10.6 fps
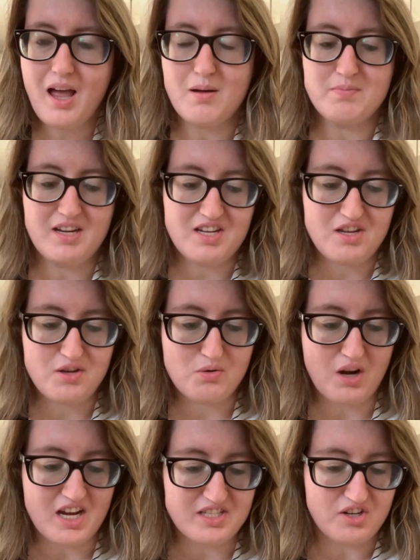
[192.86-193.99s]
helping you
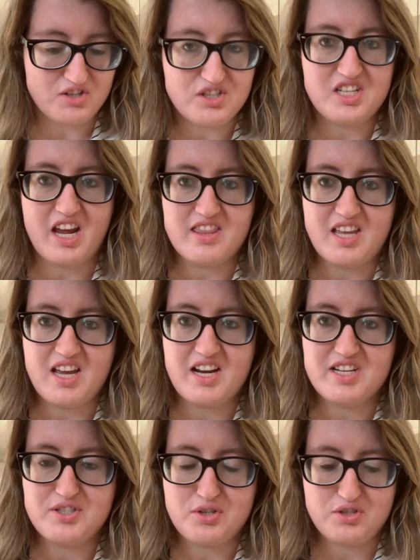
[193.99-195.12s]
guys understand that
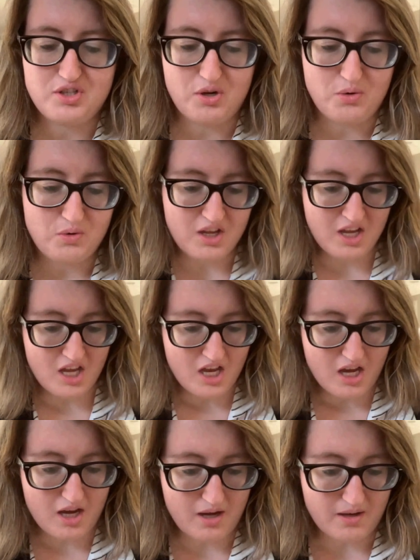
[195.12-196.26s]
answer too.
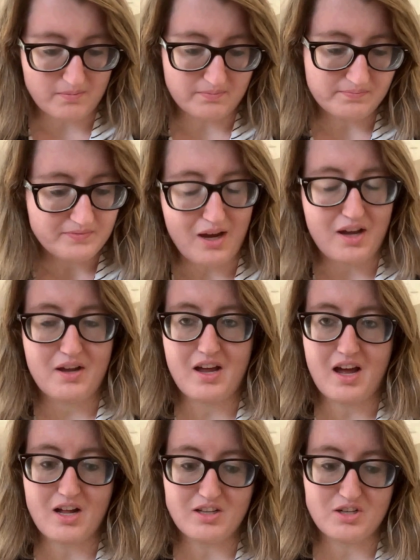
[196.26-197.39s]
I'll
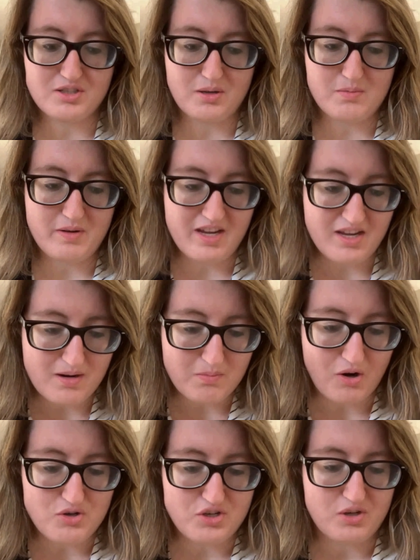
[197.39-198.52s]
also be
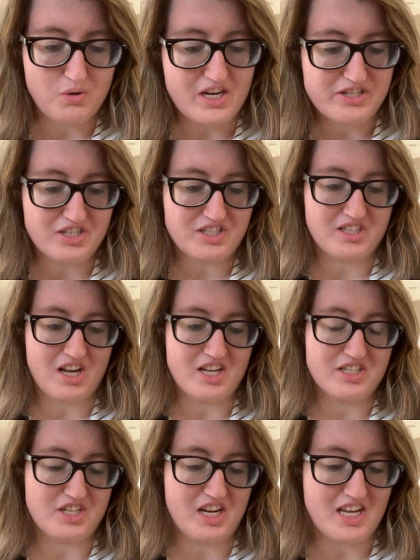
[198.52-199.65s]
approaching questions
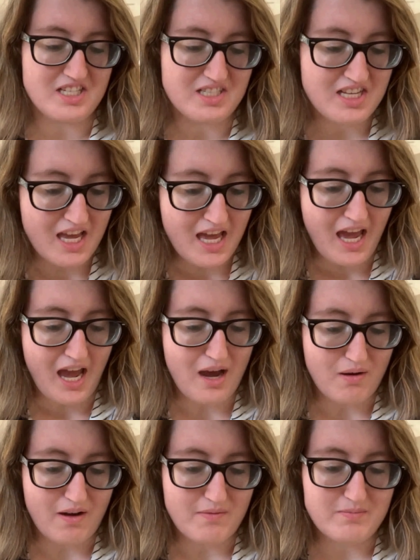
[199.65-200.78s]
such as,
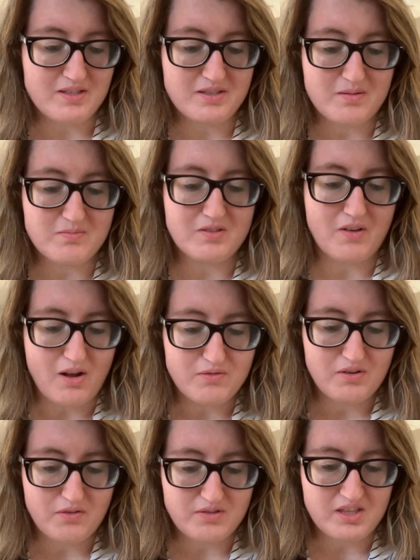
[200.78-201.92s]
how have museums
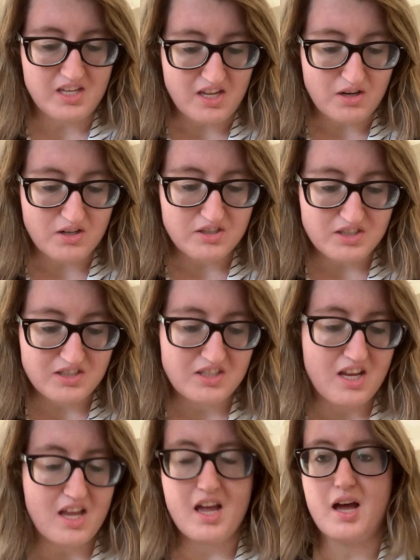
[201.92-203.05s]
evolved over the
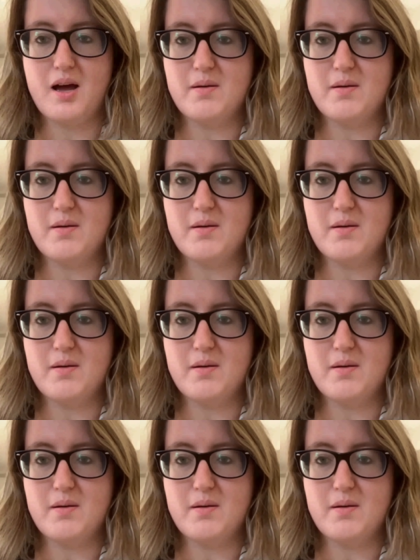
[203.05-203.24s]
years?